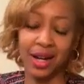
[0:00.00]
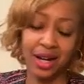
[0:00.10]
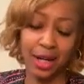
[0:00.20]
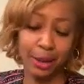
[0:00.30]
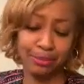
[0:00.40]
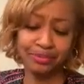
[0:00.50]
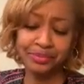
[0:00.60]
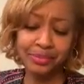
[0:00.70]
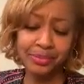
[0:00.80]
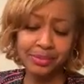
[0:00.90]

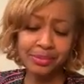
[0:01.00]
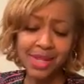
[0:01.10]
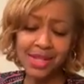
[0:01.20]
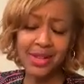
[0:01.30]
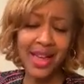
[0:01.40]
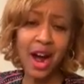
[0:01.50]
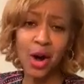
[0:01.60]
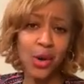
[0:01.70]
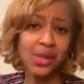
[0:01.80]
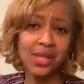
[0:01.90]
So that
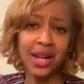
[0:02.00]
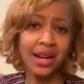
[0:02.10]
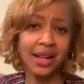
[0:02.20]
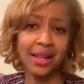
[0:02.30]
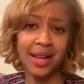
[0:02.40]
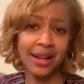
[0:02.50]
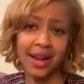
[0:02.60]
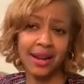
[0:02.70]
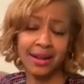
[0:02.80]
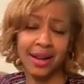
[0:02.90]
whole scene
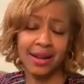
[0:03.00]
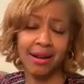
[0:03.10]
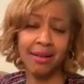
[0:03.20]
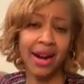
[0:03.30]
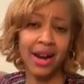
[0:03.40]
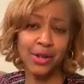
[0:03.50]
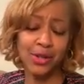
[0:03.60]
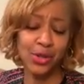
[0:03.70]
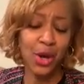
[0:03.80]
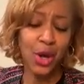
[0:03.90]
at her
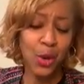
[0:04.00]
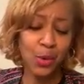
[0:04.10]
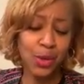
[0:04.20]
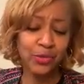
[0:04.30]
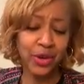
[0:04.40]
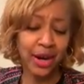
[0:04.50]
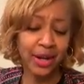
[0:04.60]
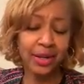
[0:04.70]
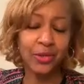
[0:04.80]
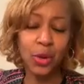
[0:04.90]
house was
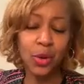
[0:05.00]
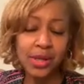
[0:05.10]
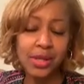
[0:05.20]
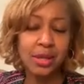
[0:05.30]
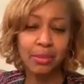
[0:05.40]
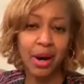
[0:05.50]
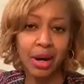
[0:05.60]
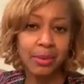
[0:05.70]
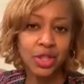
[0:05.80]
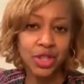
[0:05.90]
funny. Of course, the
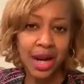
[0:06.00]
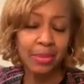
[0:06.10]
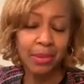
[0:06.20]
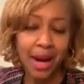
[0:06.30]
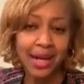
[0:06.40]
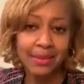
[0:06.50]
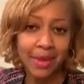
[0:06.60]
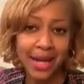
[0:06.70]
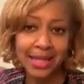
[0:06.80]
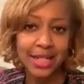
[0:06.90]
barbershop, the
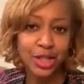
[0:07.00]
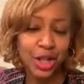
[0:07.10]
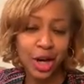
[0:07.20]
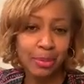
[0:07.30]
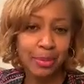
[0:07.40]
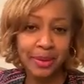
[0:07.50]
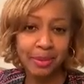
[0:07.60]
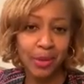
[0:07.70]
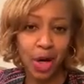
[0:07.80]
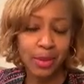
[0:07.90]
Mighty Sharp
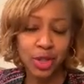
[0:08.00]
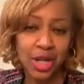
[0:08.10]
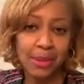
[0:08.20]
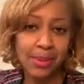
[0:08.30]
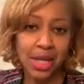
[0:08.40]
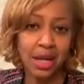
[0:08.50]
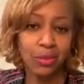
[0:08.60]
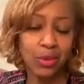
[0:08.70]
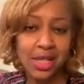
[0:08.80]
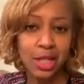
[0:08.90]
barbershop
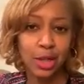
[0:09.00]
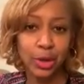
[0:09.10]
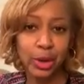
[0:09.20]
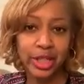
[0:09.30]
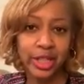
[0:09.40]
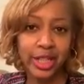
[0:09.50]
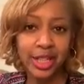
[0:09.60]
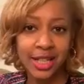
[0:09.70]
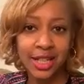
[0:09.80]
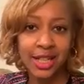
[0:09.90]
scene was still
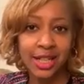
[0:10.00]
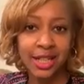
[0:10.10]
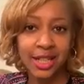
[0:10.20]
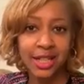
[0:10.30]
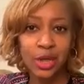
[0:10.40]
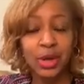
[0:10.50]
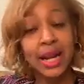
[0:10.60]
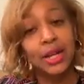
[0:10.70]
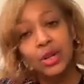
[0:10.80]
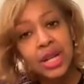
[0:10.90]
good. You
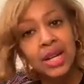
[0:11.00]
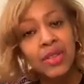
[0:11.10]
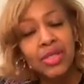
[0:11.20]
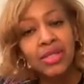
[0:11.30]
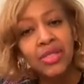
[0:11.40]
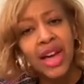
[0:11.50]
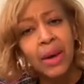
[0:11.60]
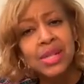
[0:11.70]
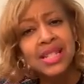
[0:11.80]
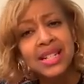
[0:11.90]
didn't even think
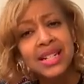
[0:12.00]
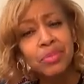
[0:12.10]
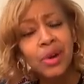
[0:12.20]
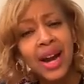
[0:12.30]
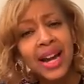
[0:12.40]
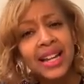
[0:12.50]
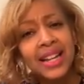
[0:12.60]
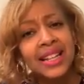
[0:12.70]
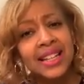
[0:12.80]
that was good, Brian?